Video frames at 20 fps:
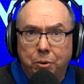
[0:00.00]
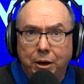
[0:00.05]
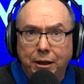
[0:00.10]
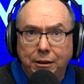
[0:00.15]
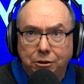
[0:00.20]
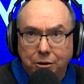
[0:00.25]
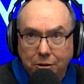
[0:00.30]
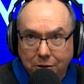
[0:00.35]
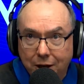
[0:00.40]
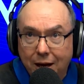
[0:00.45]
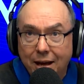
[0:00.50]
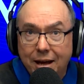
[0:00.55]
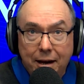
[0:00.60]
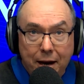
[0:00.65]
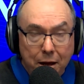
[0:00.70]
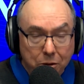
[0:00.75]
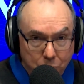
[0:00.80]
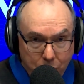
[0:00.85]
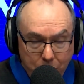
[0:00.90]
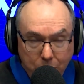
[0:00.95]
preaches. In
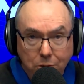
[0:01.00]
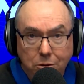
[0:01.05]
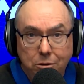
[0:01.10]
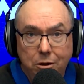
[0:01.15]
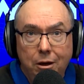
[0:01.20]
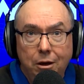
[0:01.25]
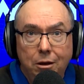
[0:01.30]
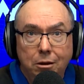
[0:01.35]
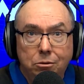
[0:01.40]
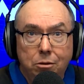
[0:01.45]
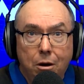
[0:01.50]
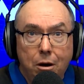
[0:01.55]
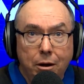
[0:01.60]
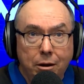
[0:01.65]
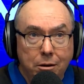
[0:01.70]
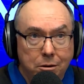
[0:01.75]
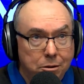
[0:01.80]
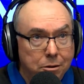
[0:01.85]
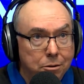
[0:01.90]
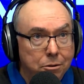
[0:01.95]
other words,
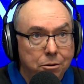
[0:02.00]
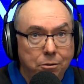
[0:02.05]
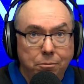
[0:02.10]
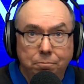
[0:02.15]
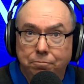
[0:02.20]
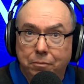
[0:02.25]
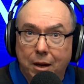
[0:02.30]
trying to